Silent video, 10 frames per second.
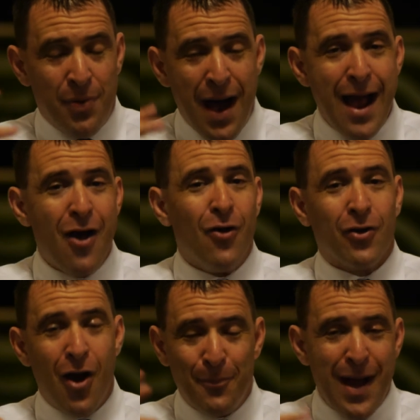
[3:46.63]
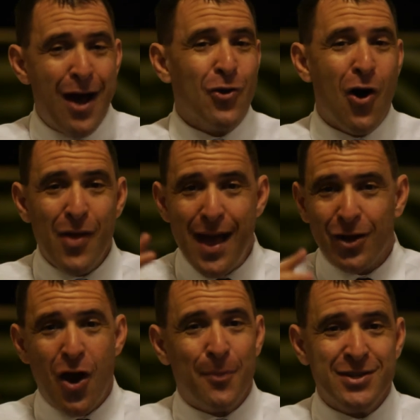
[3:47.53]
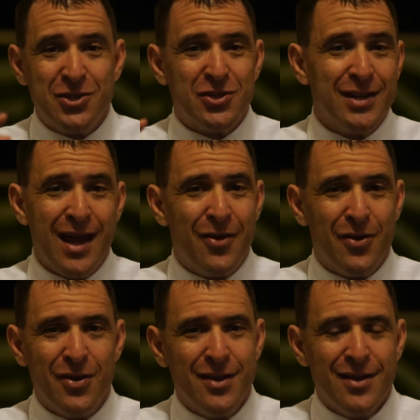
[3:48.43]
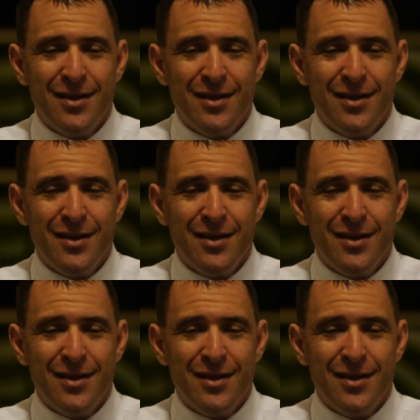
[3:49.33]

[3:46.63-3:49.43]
compound all that competition together,